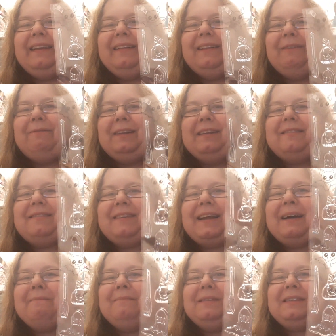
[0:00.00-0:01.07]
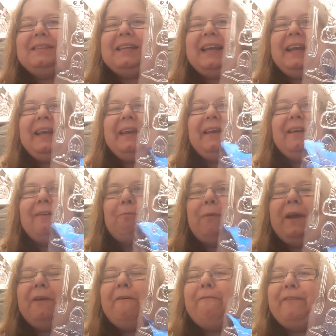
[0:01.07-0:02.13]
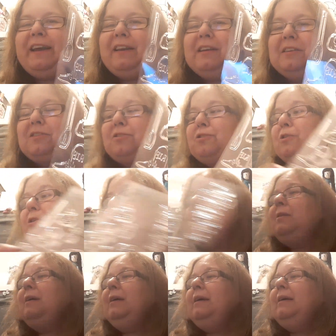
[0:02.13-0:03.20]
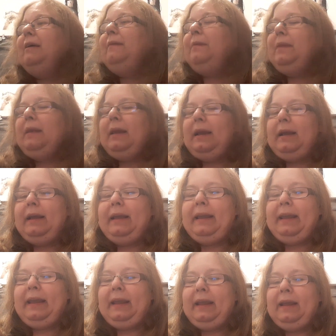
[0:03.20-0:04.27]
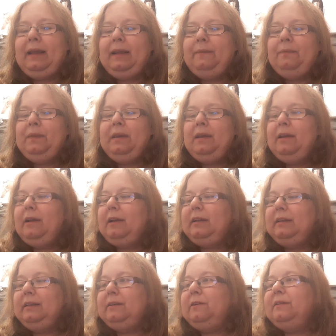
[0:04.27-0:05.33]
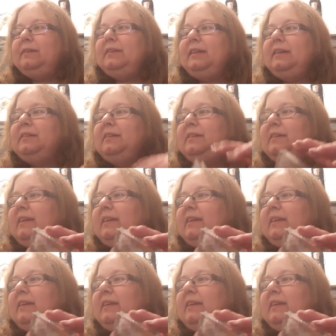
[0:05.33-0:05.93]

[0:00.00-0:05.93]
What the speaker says: lovely stamp set as well very soon, because this is